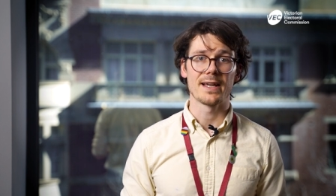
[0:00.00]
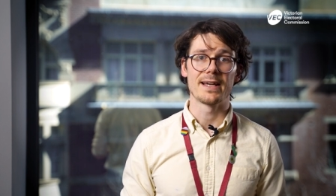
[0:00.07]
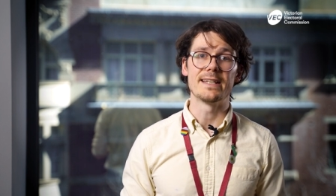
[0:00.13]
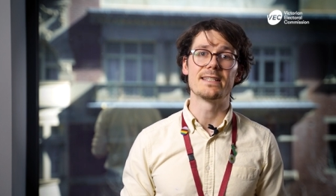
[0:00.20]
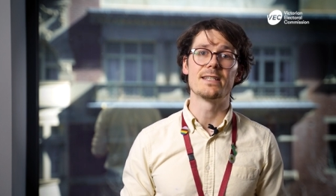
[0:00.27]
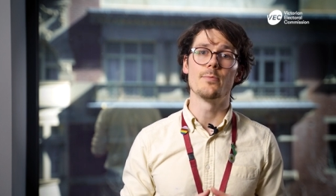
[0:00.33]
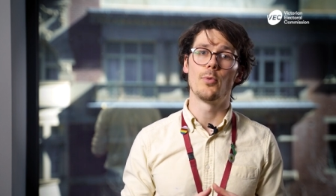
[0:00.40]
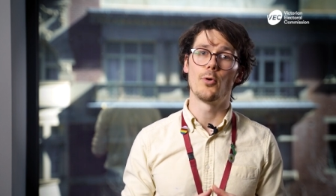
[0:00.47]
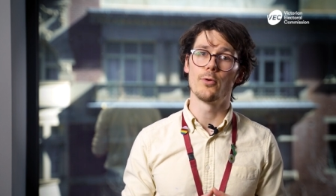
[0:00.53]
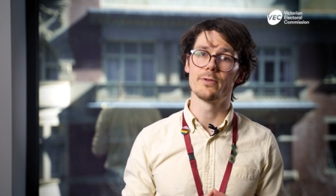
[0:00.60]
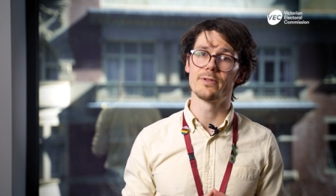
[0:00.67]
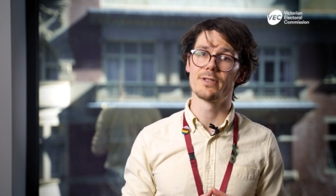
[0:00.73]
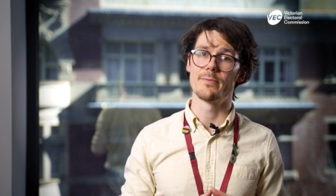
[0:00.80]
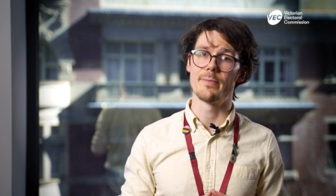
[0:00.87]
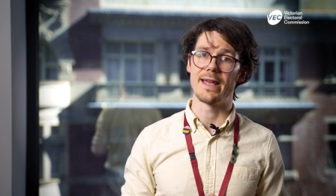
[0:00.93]
It's
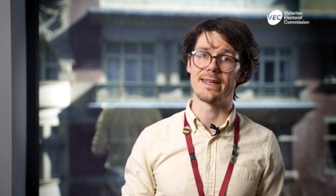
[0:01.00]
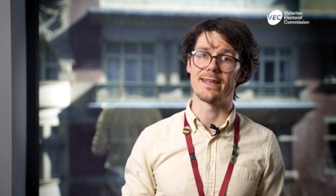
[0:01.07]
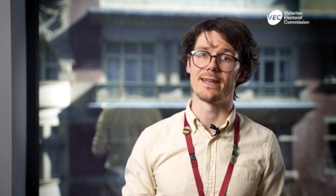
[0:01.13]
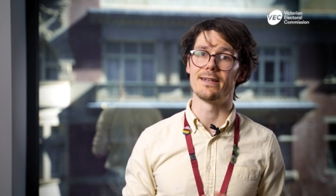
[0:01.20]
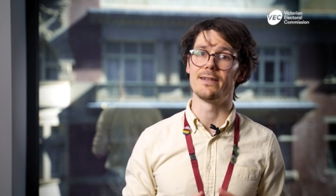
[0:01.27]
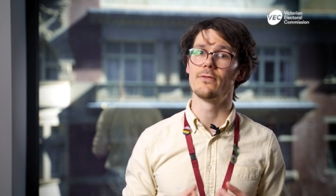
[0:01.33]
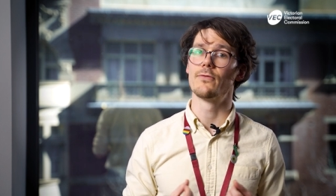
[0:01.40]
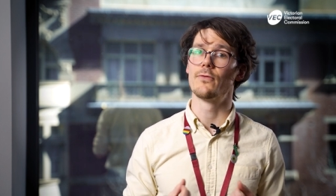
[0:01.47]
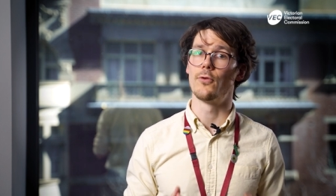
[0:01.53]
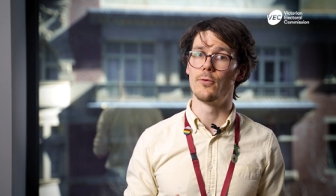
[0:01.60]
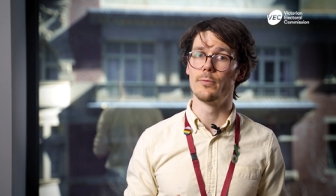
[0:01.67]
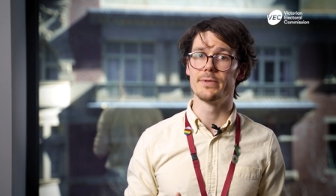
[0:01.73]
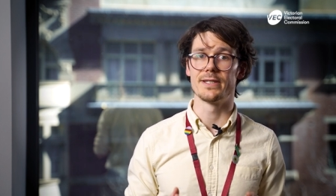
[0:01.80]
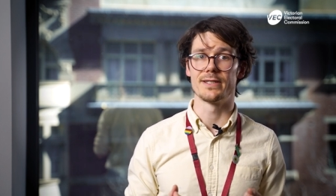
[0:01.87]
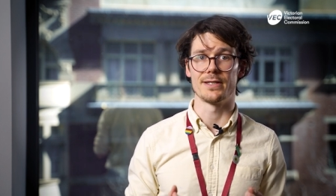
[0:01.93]
important to make an
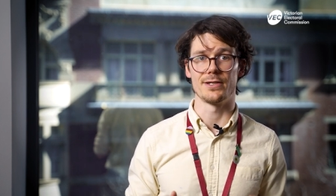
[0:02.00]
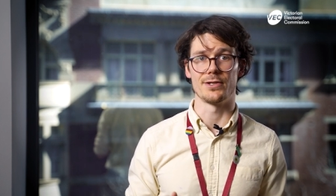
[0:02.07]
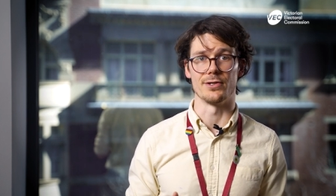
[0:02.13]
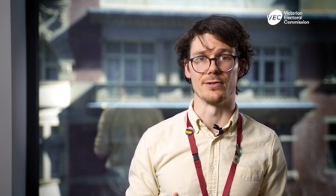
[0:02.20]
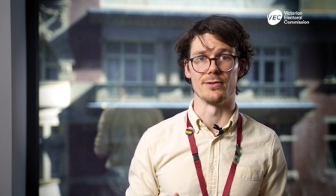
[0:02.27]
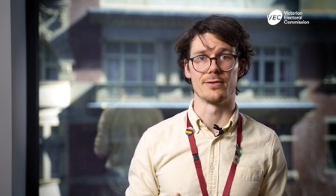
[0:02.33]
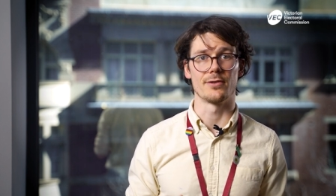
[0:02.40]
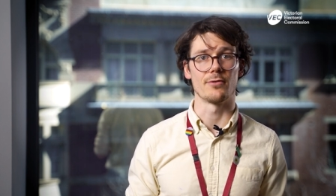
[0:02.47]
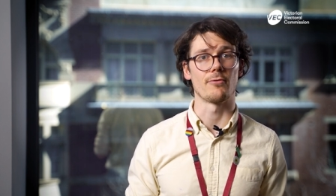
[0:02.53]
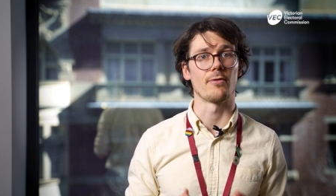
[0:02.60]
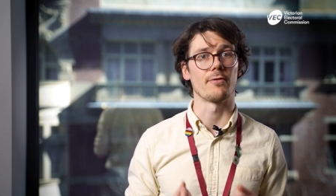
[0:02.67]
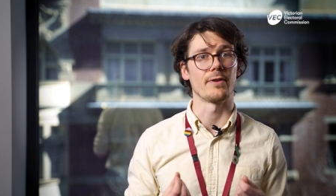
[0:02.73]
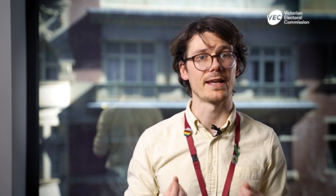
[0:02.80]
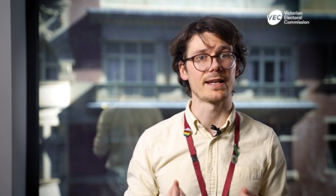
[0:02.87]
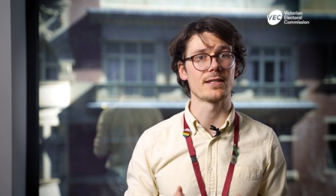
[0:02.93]
informed decision that
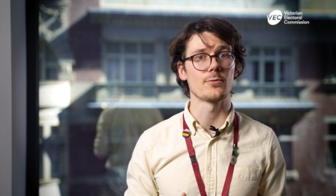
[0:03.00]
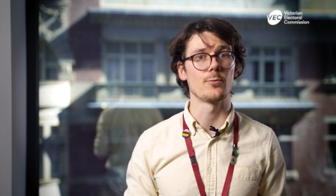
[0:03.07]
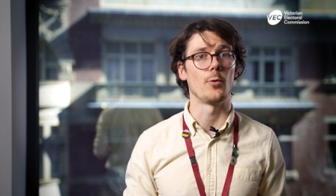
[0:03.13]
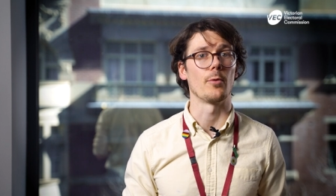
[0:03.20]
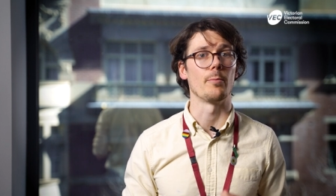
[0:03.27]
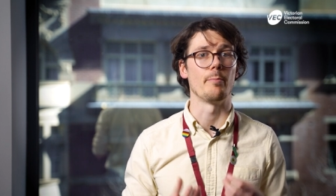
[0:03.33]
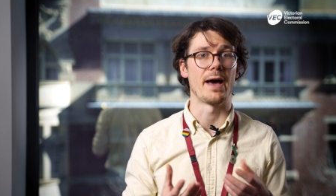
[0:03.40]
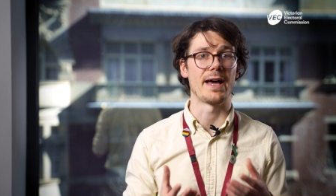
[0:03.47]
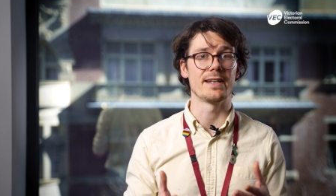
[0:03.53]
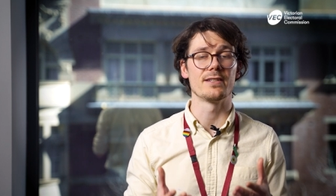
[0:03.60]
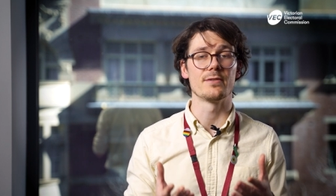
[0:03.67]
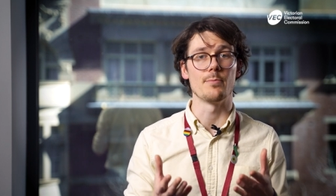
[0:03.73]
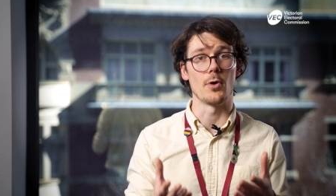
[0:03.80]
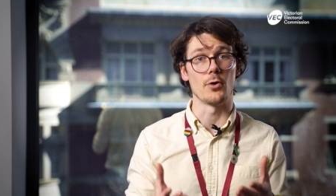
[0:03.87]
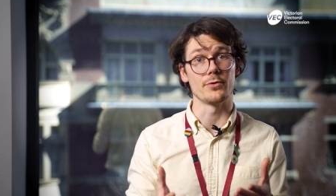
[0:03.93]
reflects what
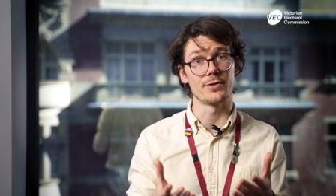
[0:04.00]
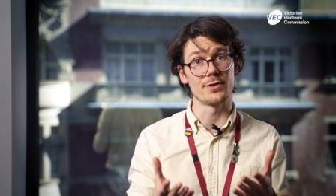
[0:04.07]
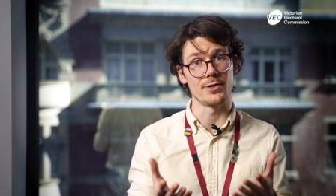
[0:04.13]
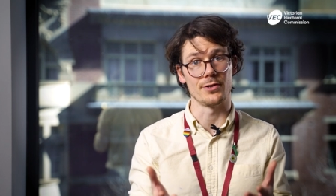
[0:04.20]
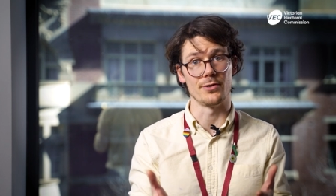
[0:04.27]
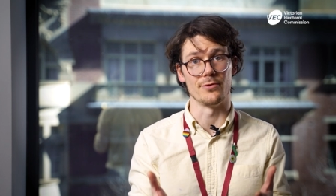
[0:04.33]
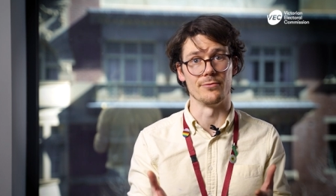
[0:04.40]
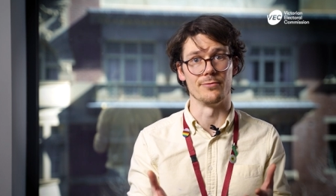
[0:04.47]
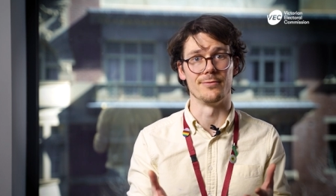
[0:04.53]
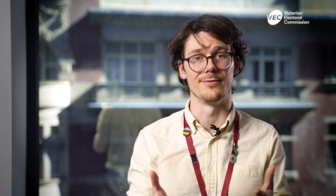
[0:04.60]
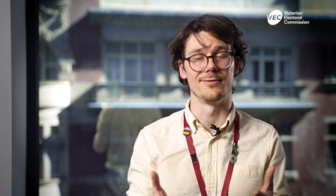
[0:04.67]
matters most to you.